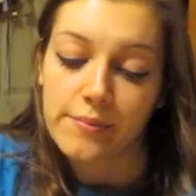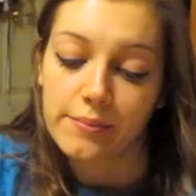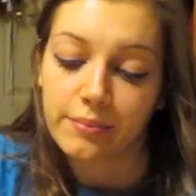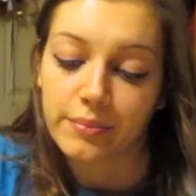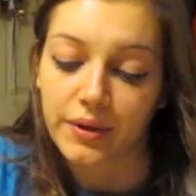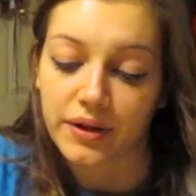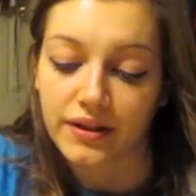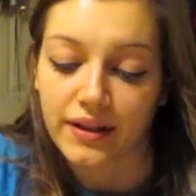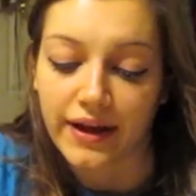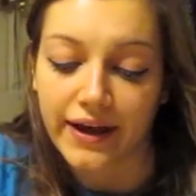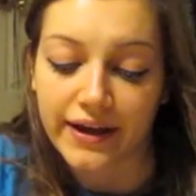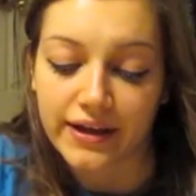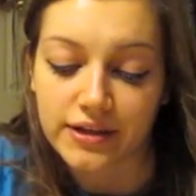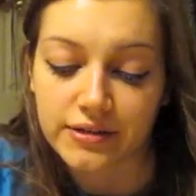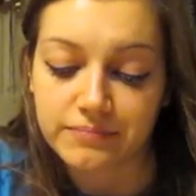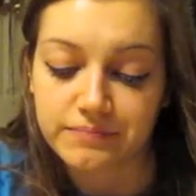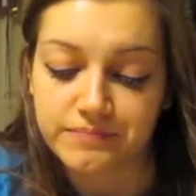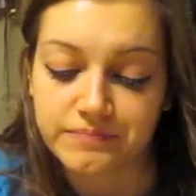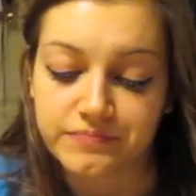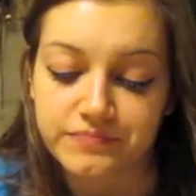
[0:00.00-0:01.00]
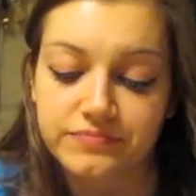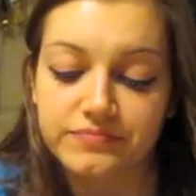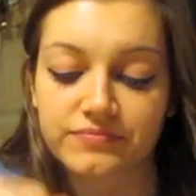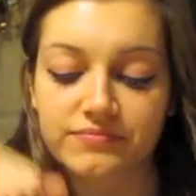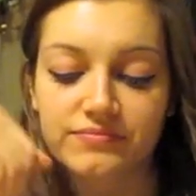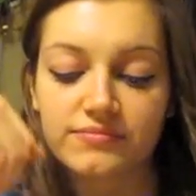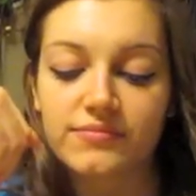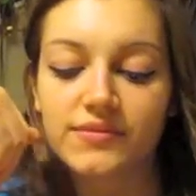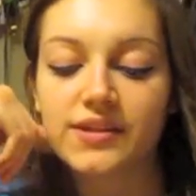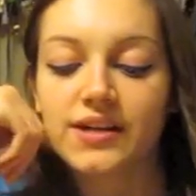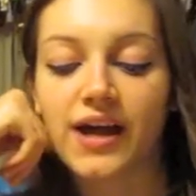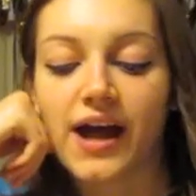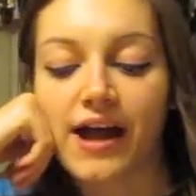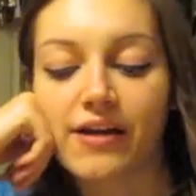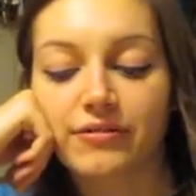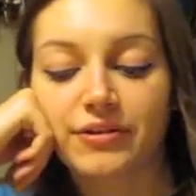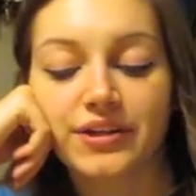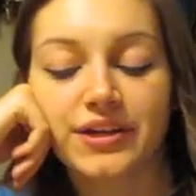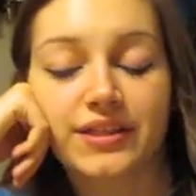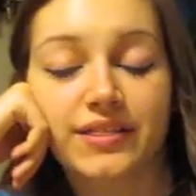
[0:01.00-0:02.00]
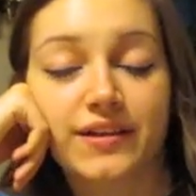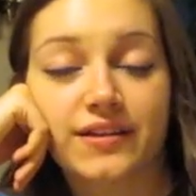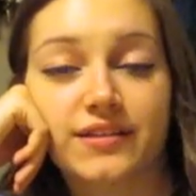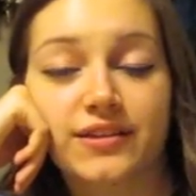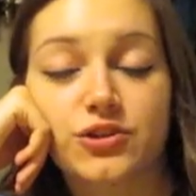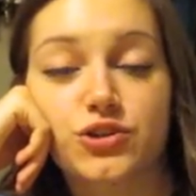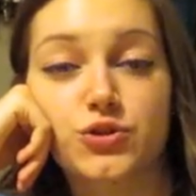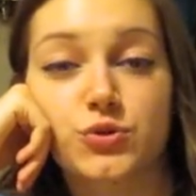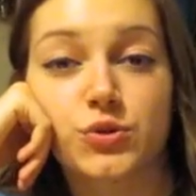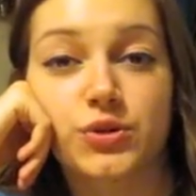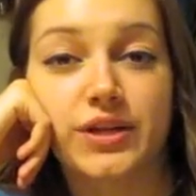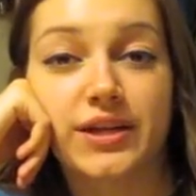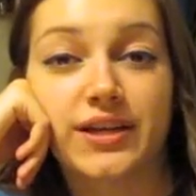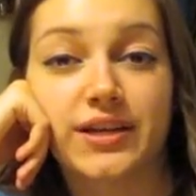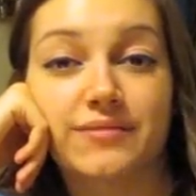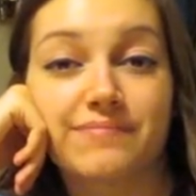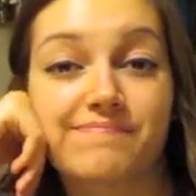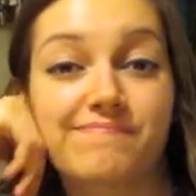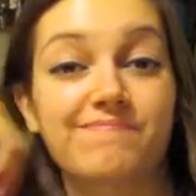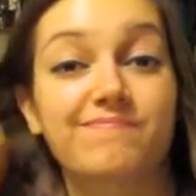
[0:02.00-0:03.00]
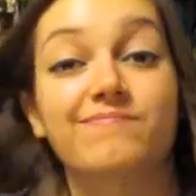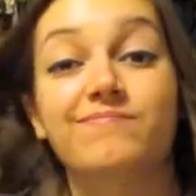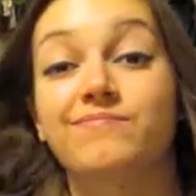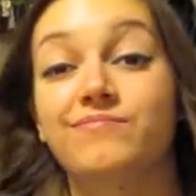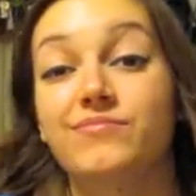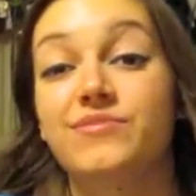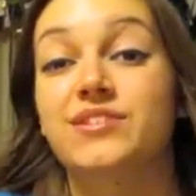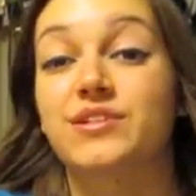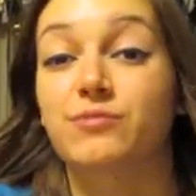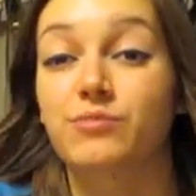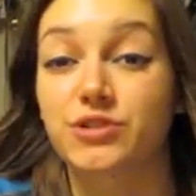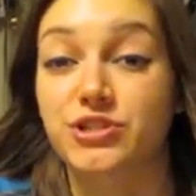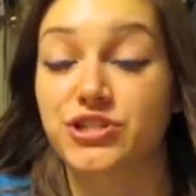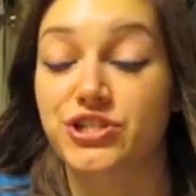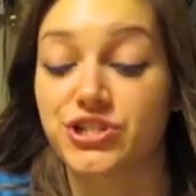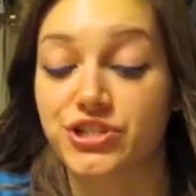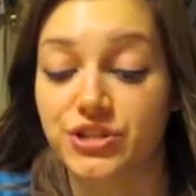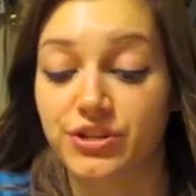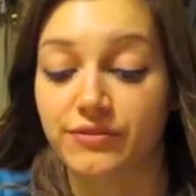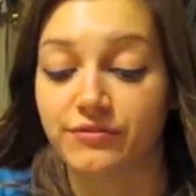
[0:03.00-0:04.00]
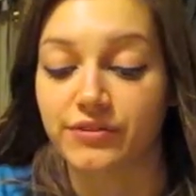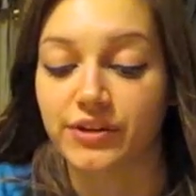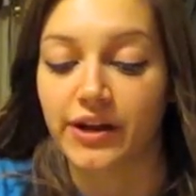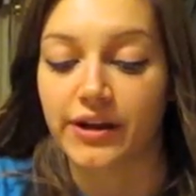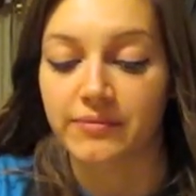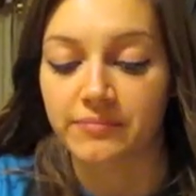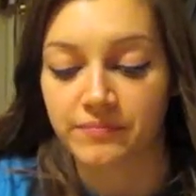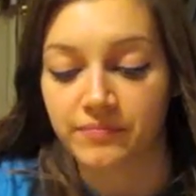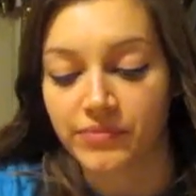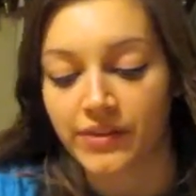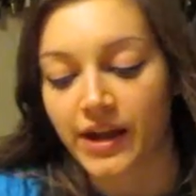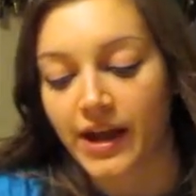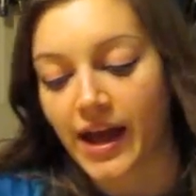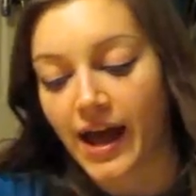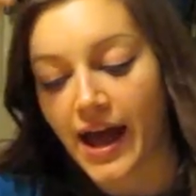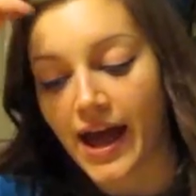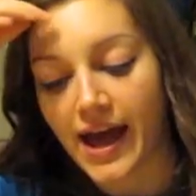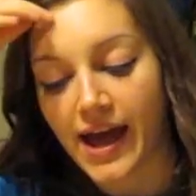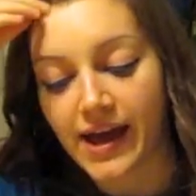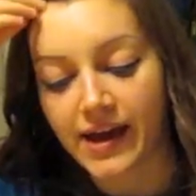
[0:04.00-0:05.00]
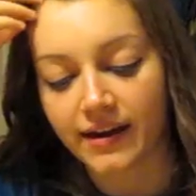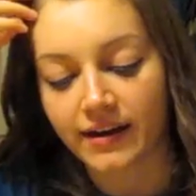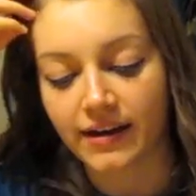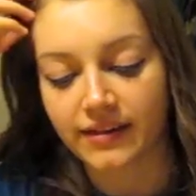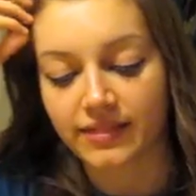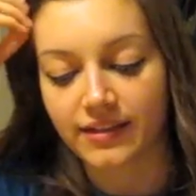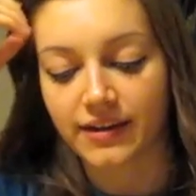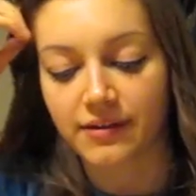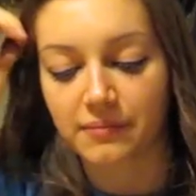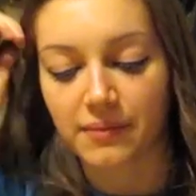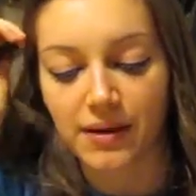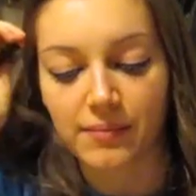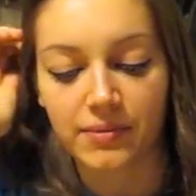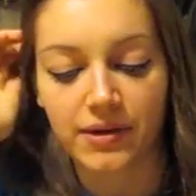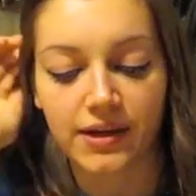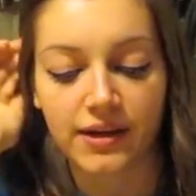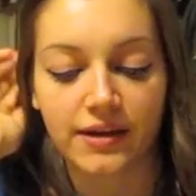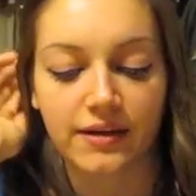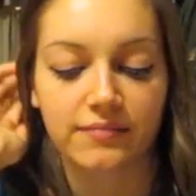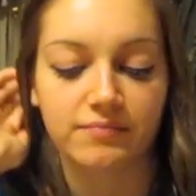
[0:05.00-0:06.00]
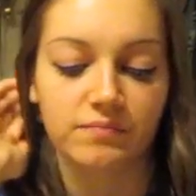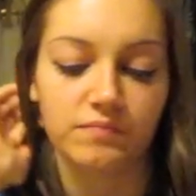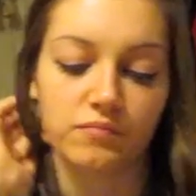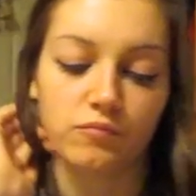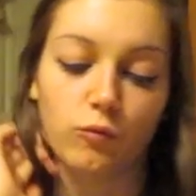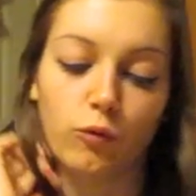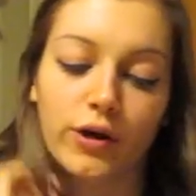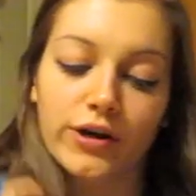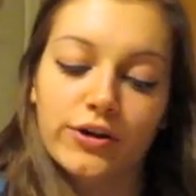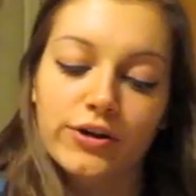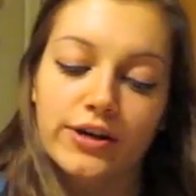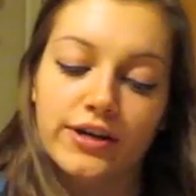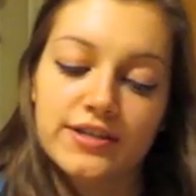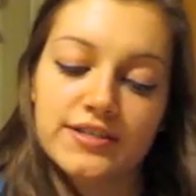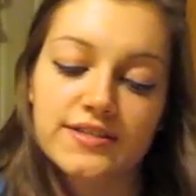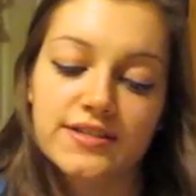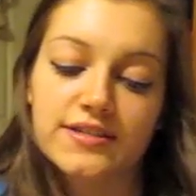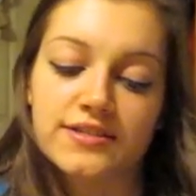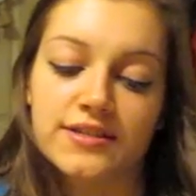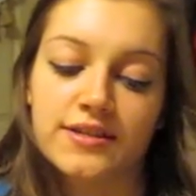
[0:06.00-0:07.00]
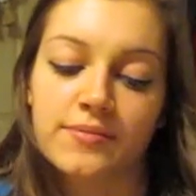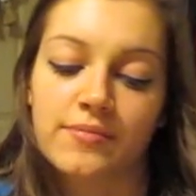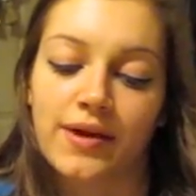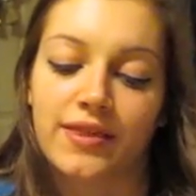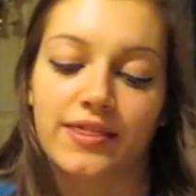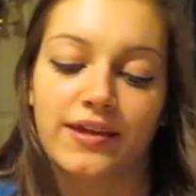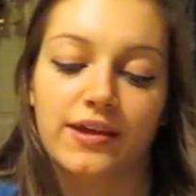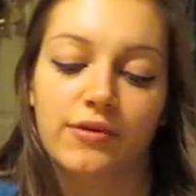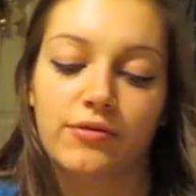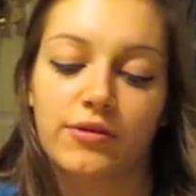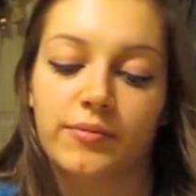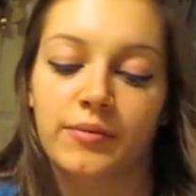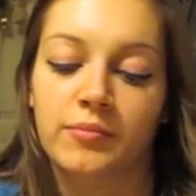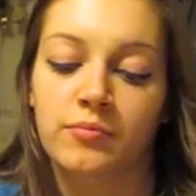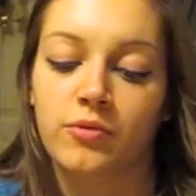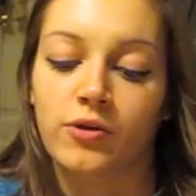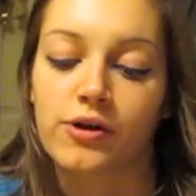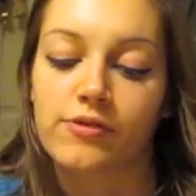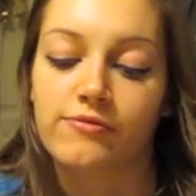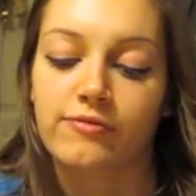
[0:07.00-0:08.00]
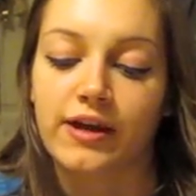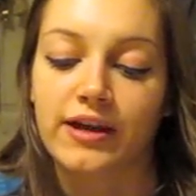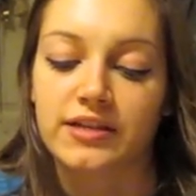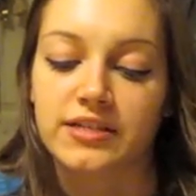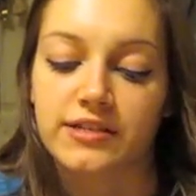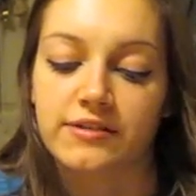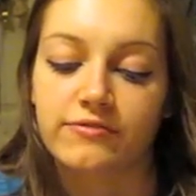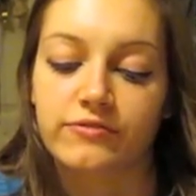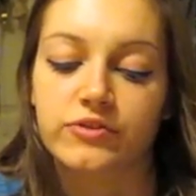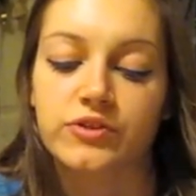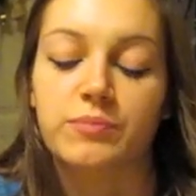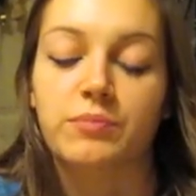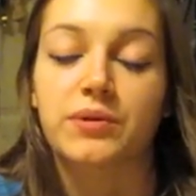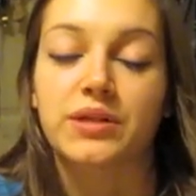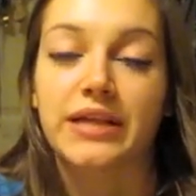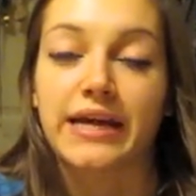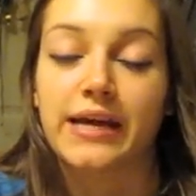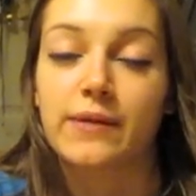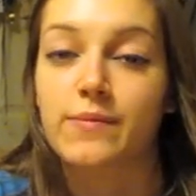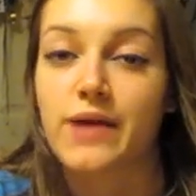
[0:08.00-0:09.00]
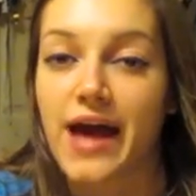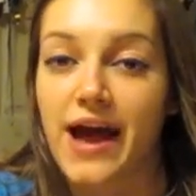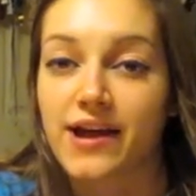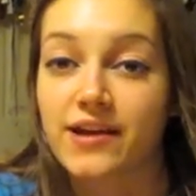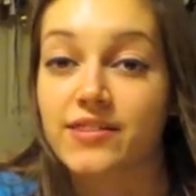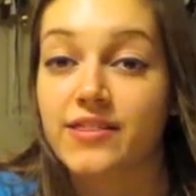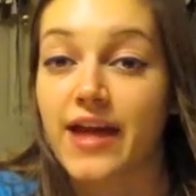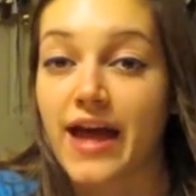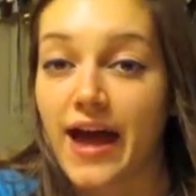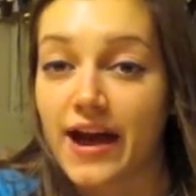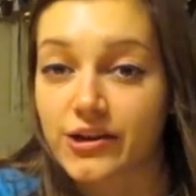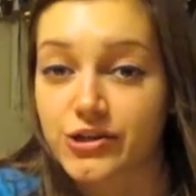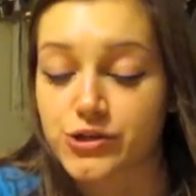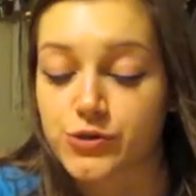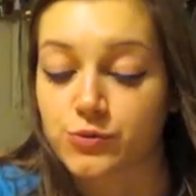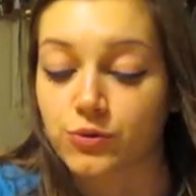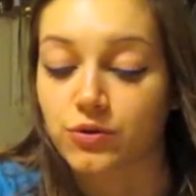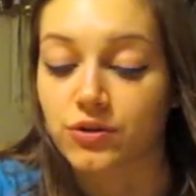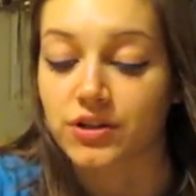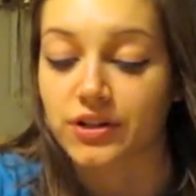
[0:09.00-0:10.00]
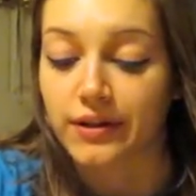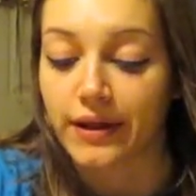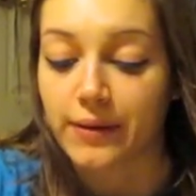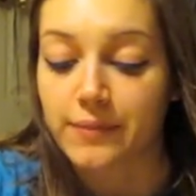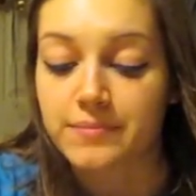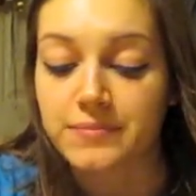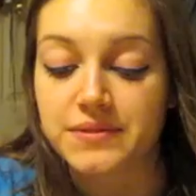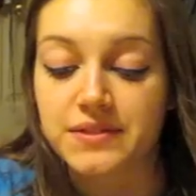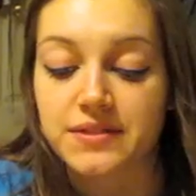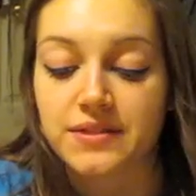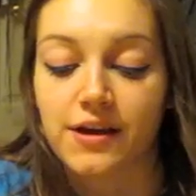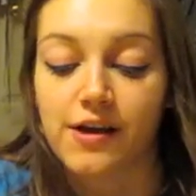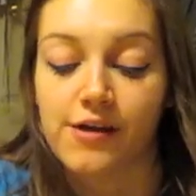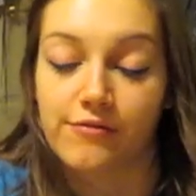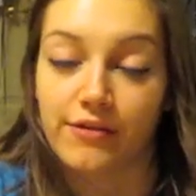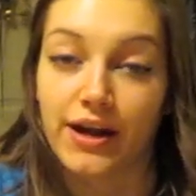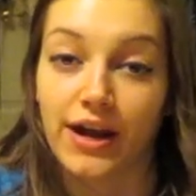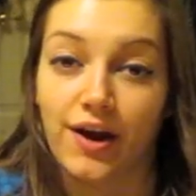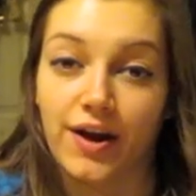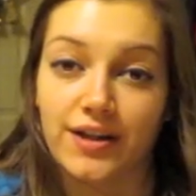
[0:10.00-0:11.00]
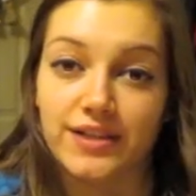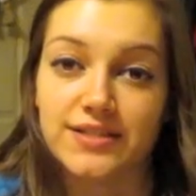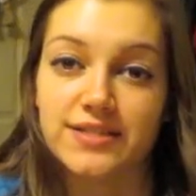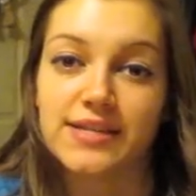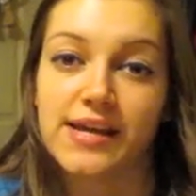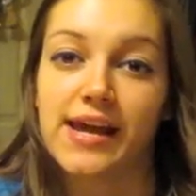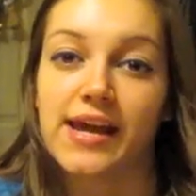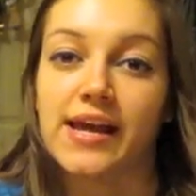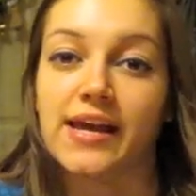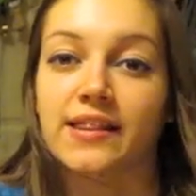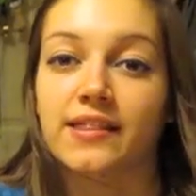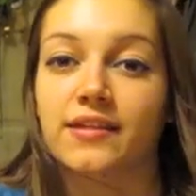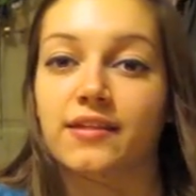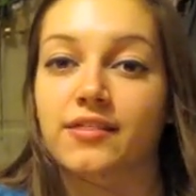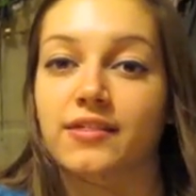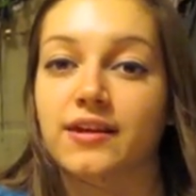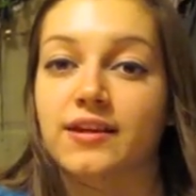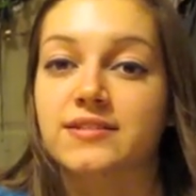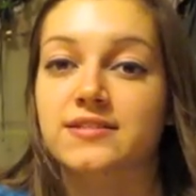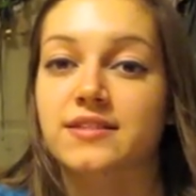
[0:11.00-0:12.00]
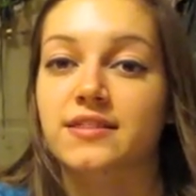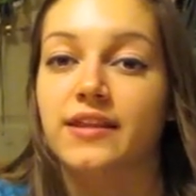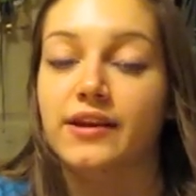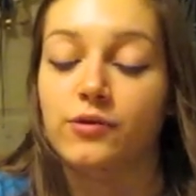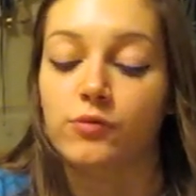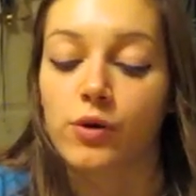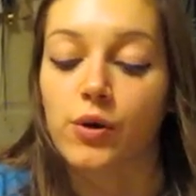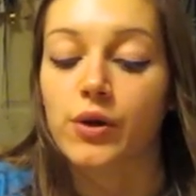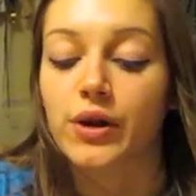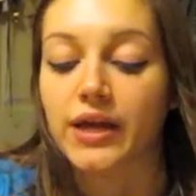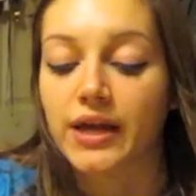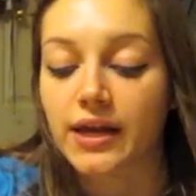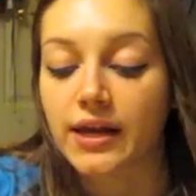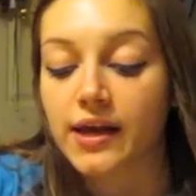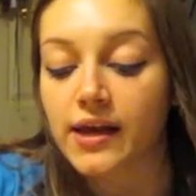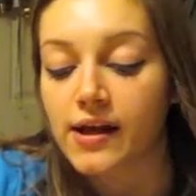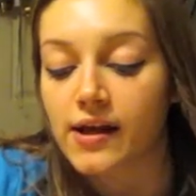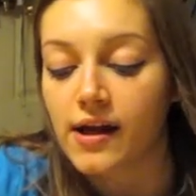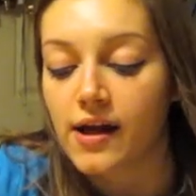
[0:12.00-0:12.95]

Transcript: But like, I really think that Julie did what she should have done. And I think maybe one criticism, I think it would have been more effective to play back the actual clips of Aaryn saying the things that they quoted,